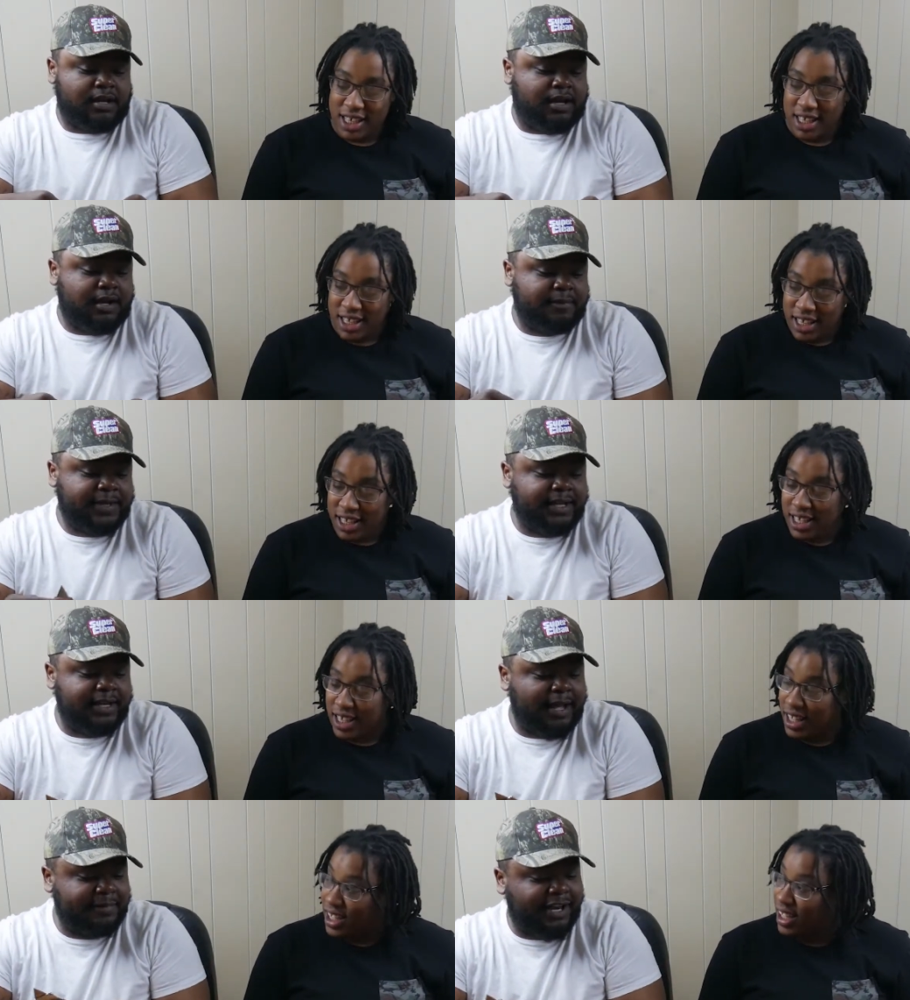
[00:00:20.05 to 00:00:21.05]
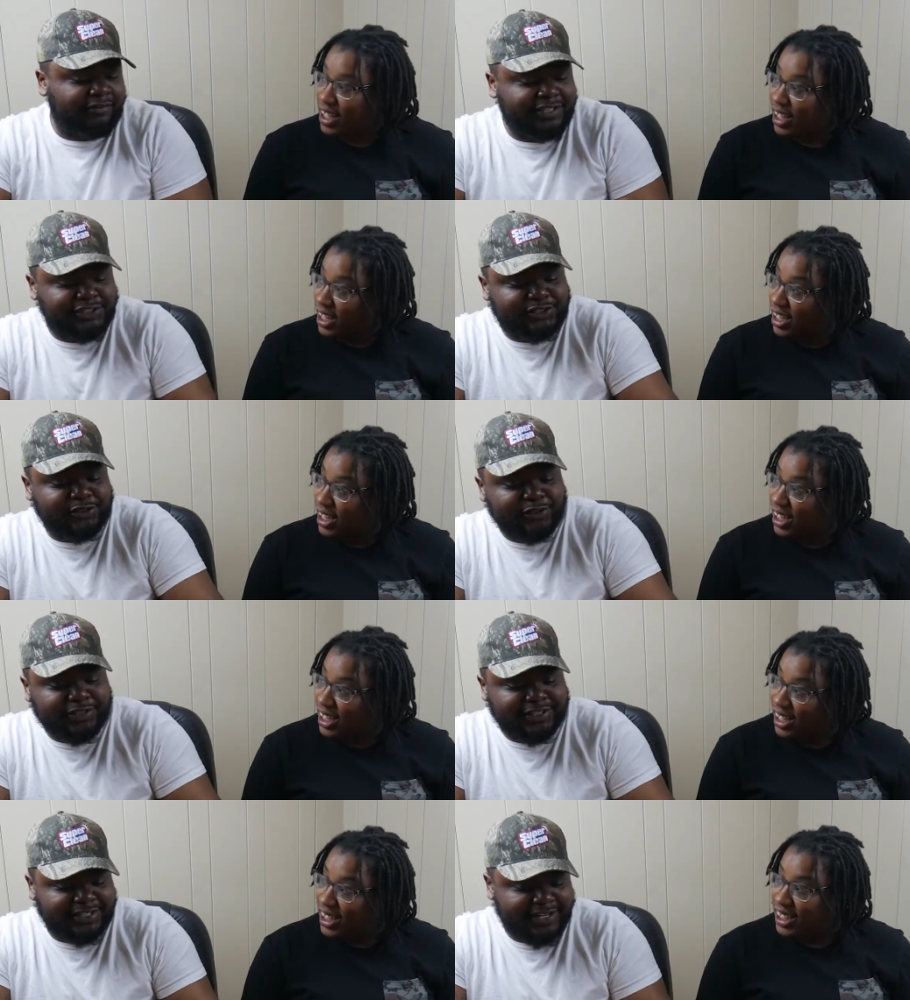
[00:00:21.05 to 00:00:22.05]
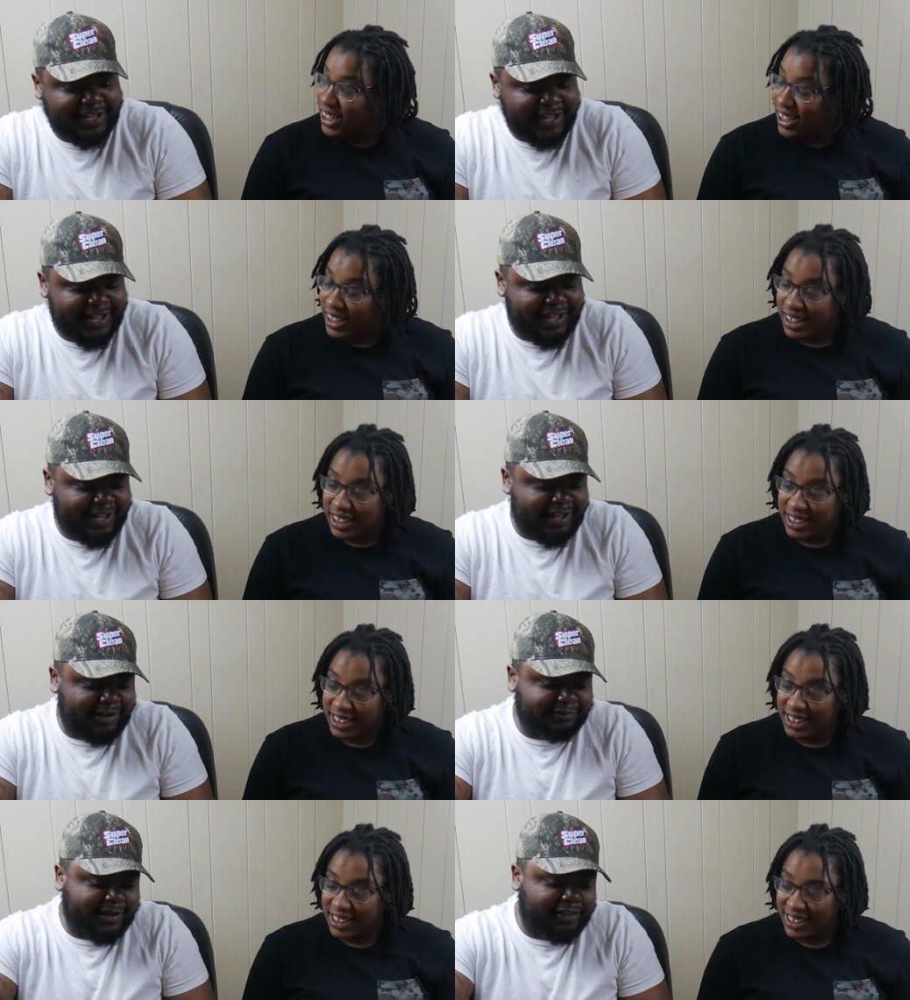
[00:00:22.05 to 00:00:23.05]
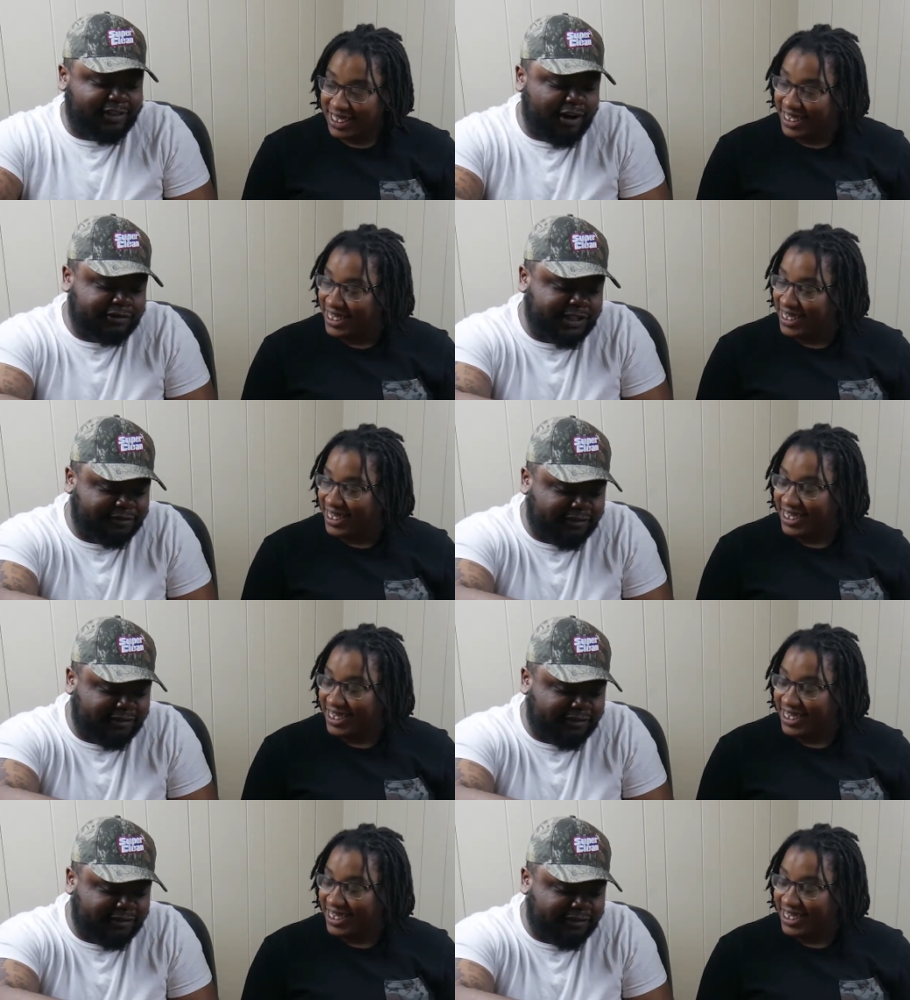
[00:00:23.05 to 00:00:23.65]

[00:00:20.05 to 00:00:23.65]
Speaker 1: I mean, I'm not really sure as my thoughts of it